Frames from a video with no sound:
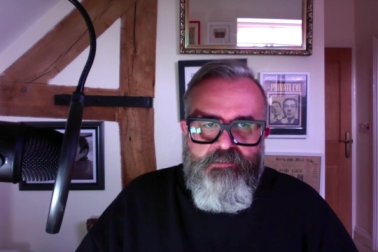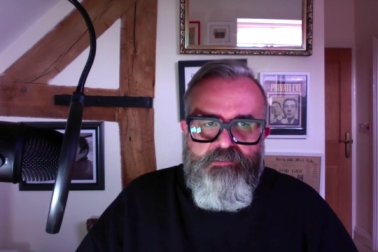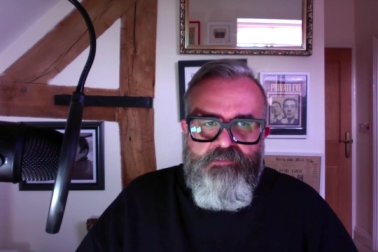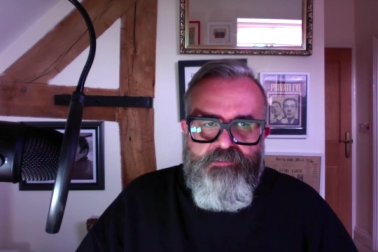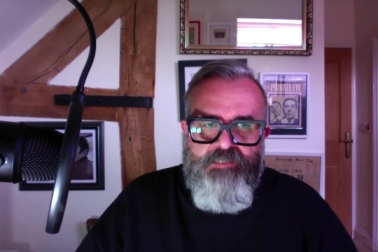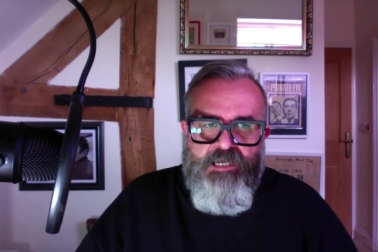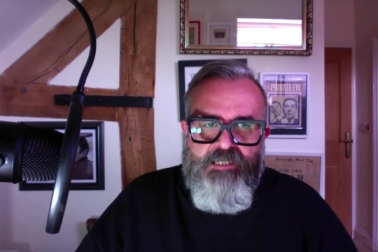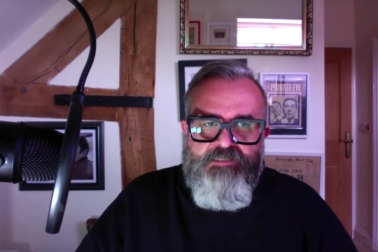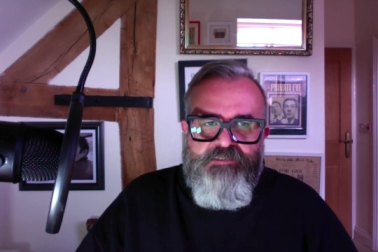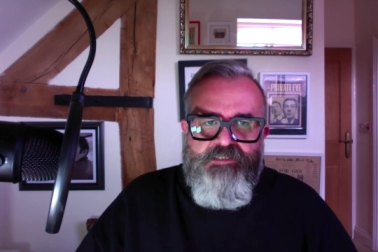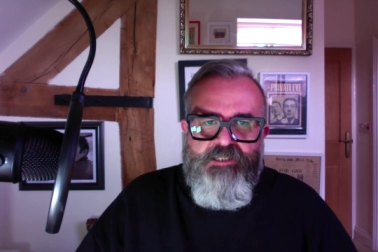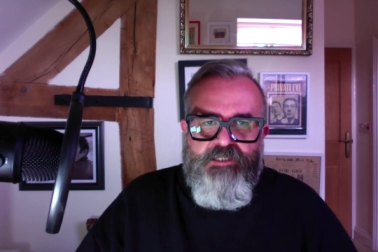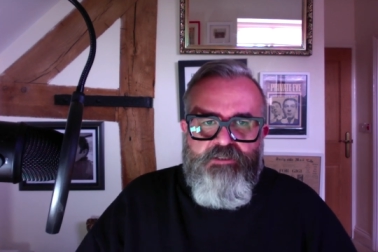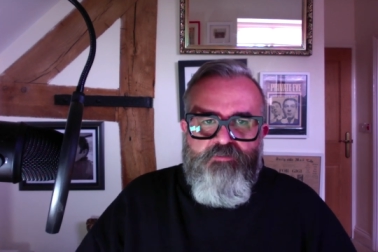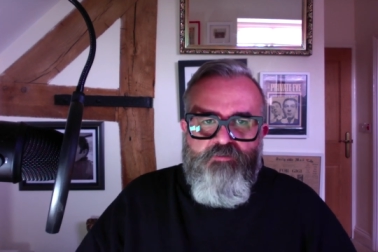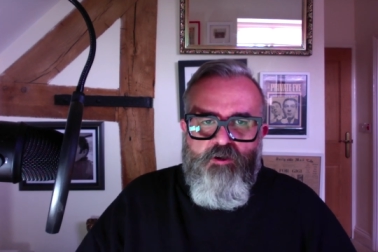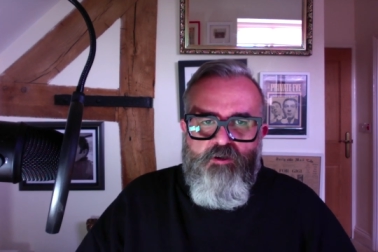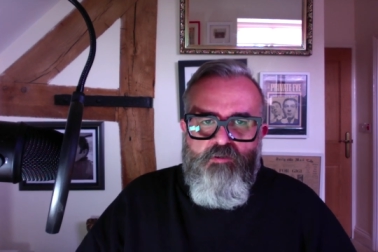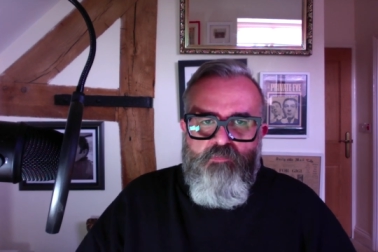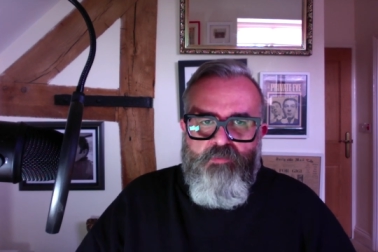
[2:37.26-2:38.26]
that's their
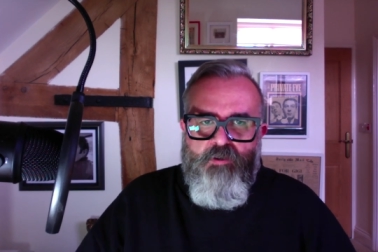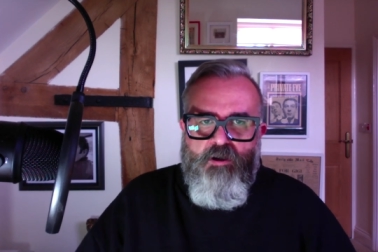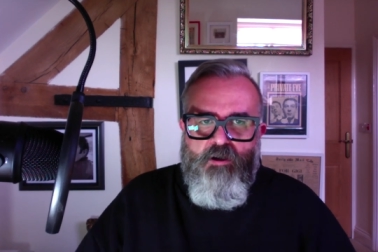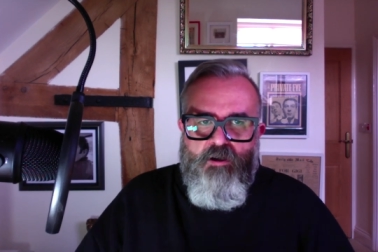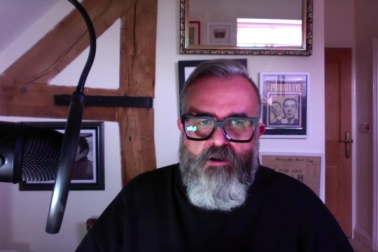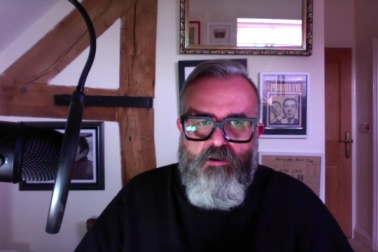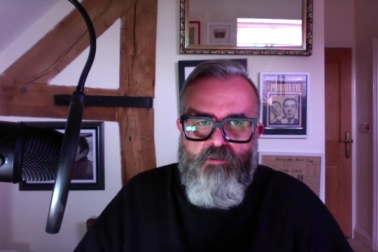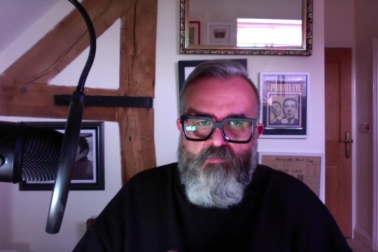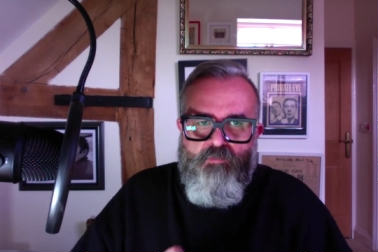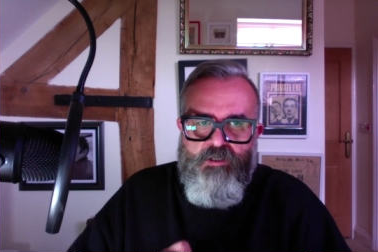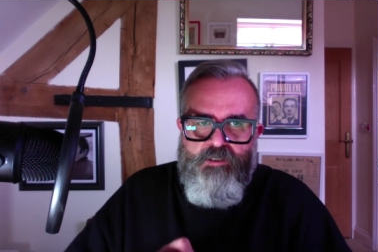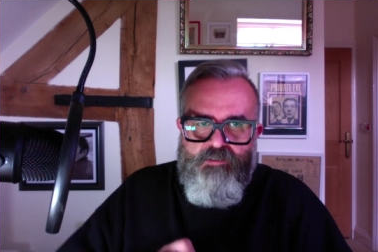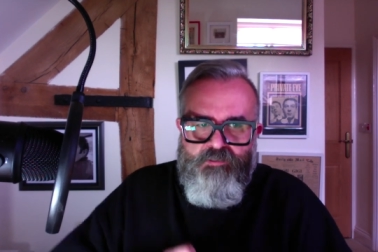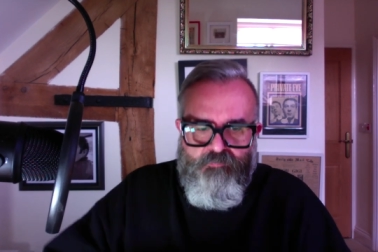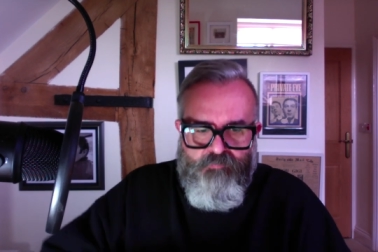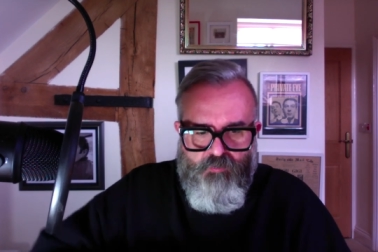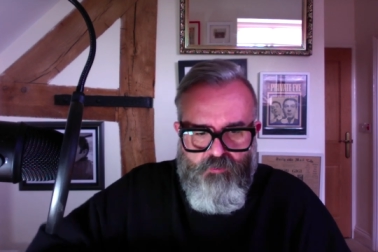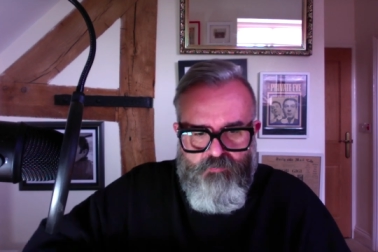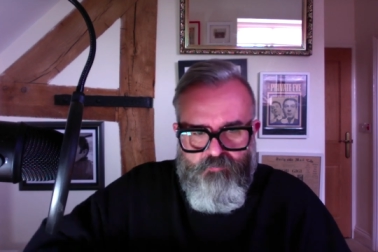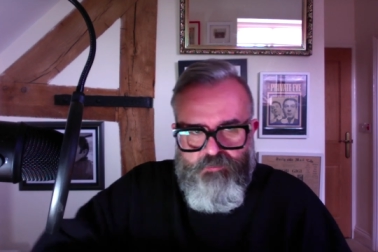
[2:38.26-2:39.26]
crowbar, where the
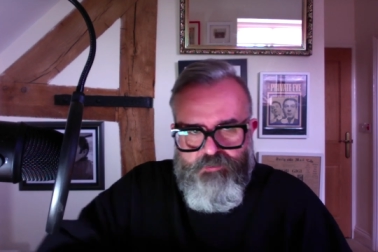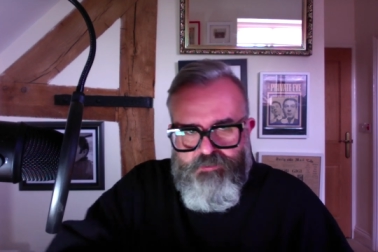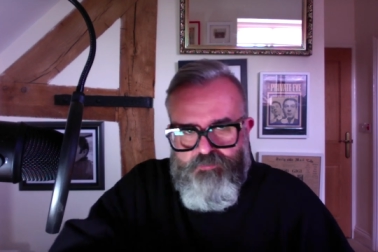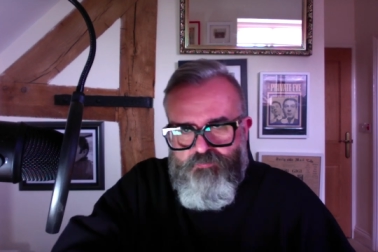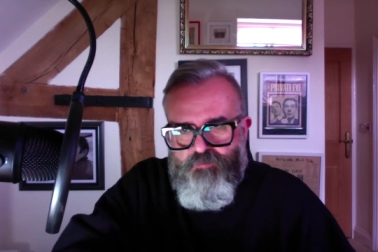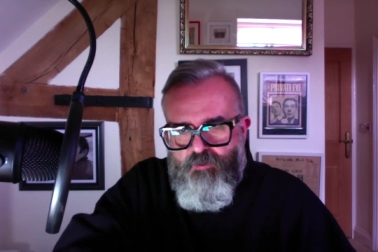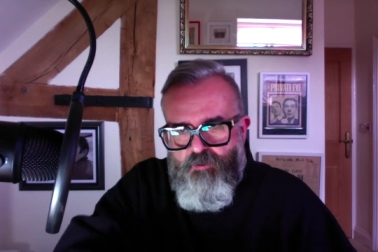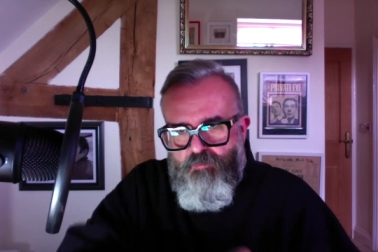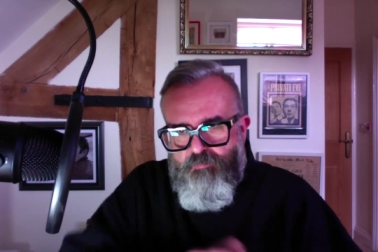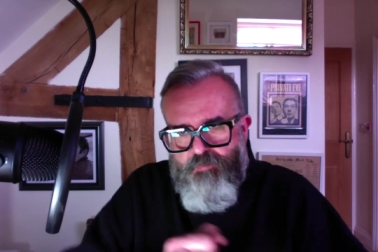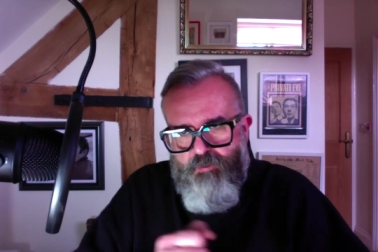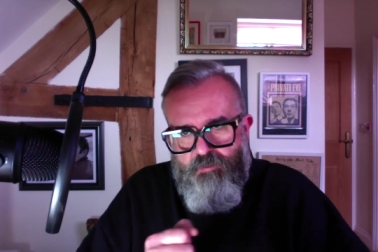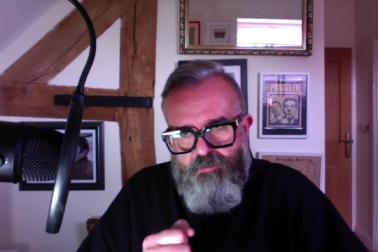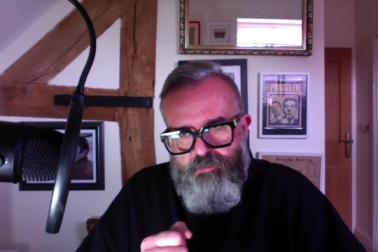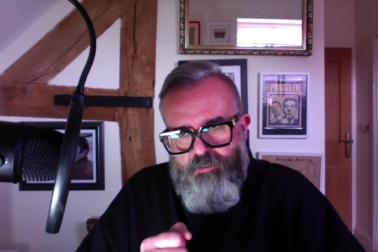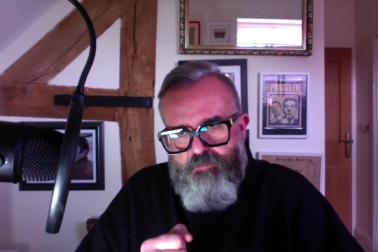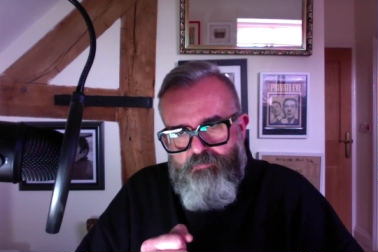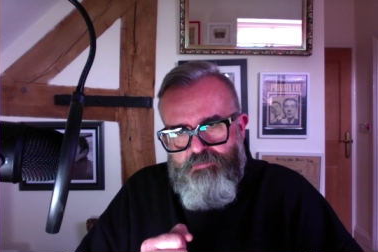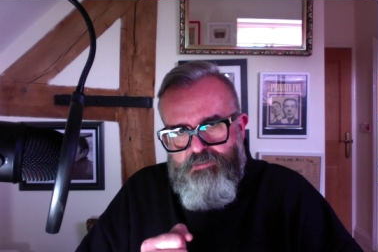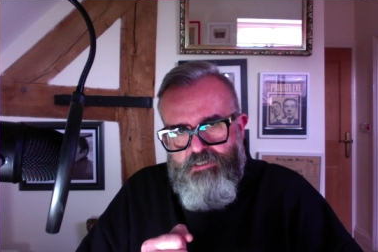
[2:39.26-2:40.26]
point where the crowbar
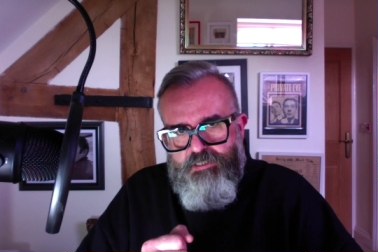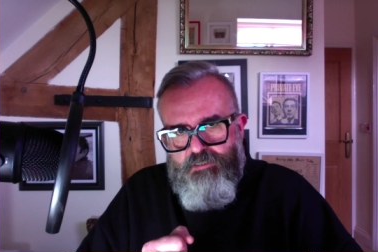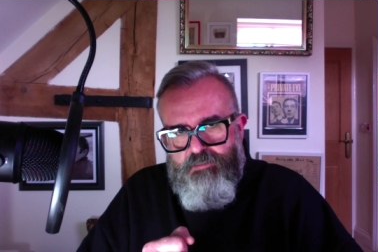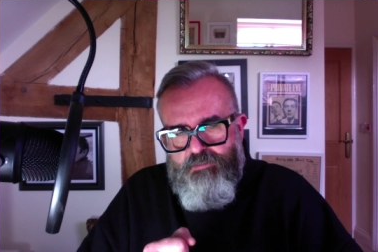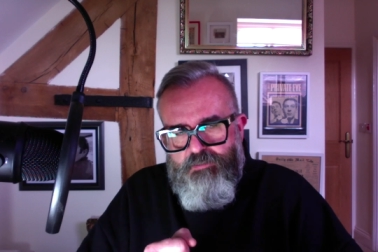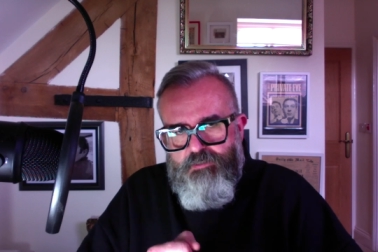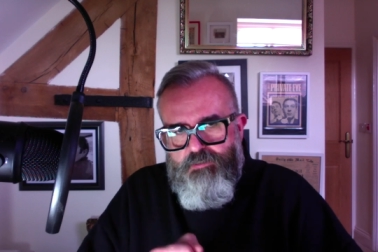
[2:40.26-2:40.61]
goes in.